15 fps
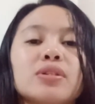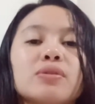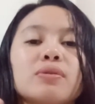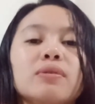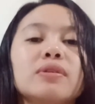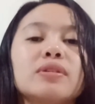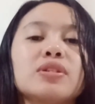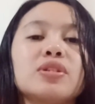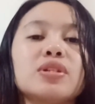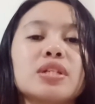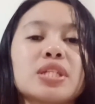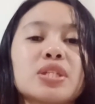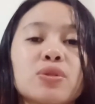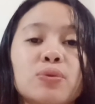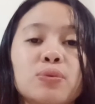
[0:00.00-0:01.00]
So it's
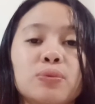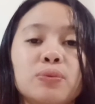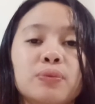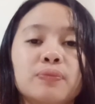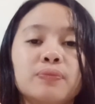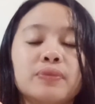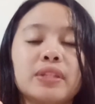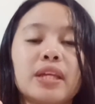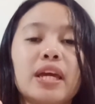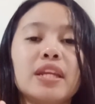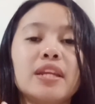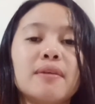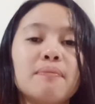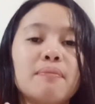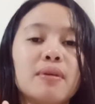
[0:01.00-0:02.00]
just two.
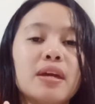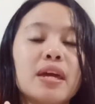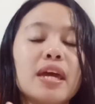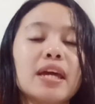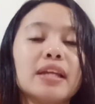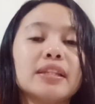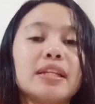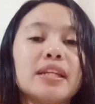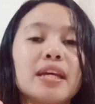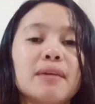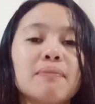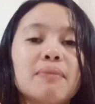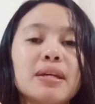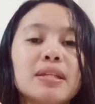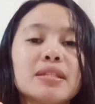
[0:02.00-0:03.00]
It
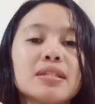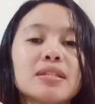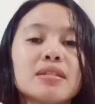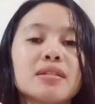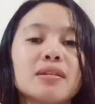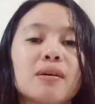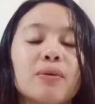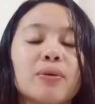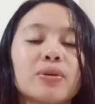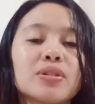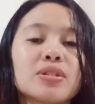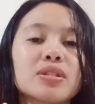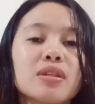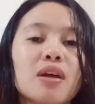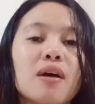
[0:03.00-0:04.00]
inhibits or
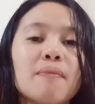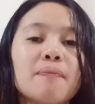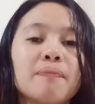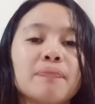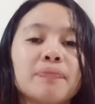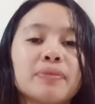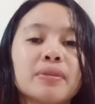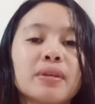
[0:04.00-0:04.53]
stop